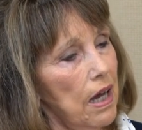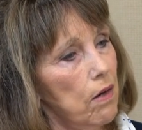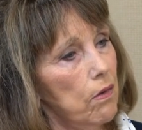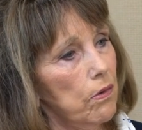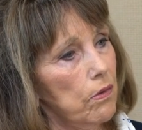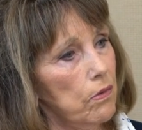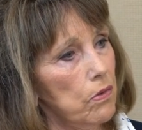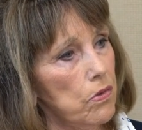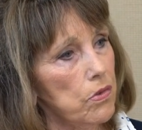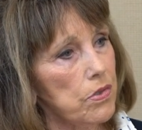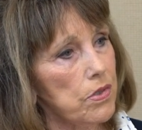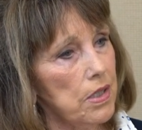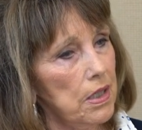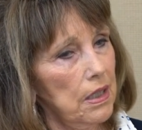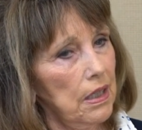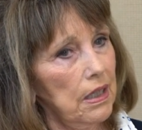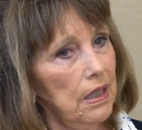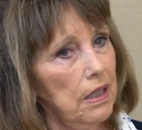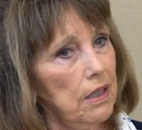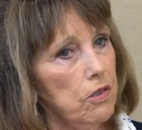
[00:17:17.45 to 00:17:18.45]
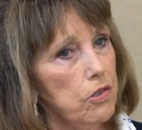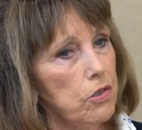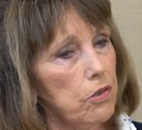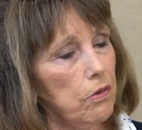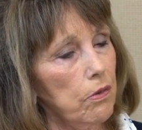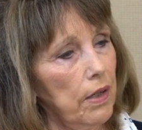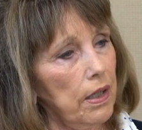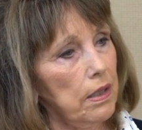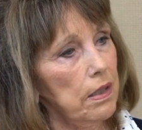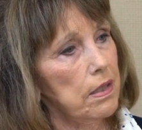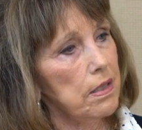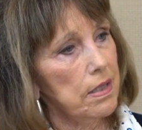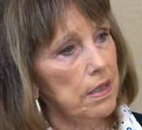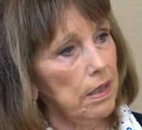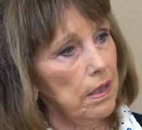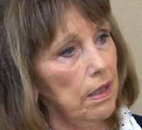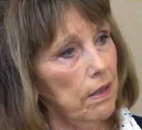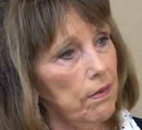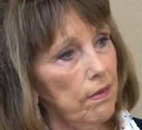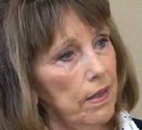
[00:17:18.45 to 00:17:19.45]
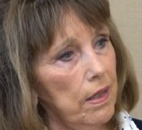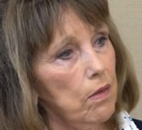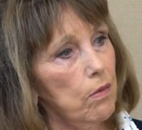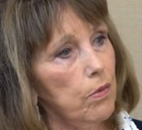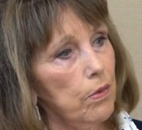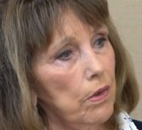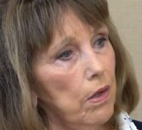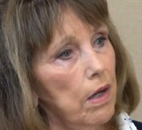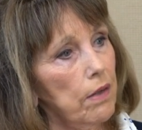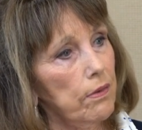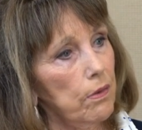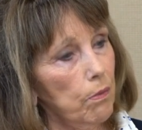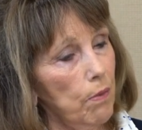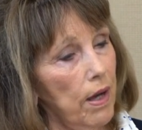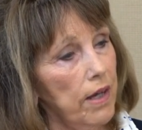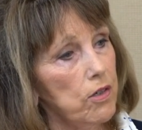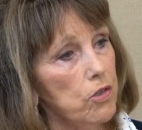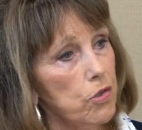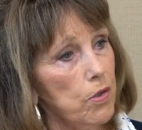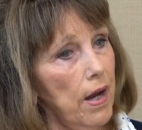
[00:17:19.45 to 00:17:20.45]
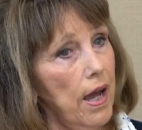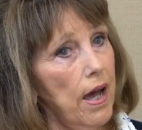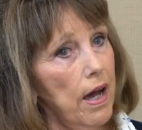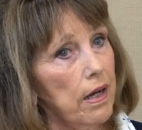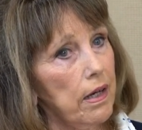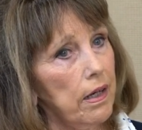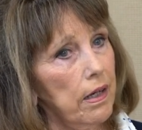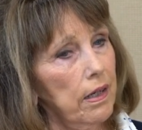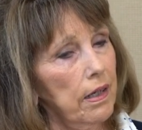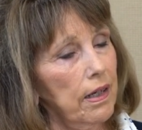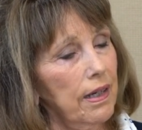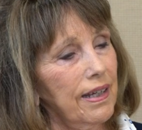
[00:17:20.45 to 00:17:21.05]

How are those integrated? And I think we're on the right track.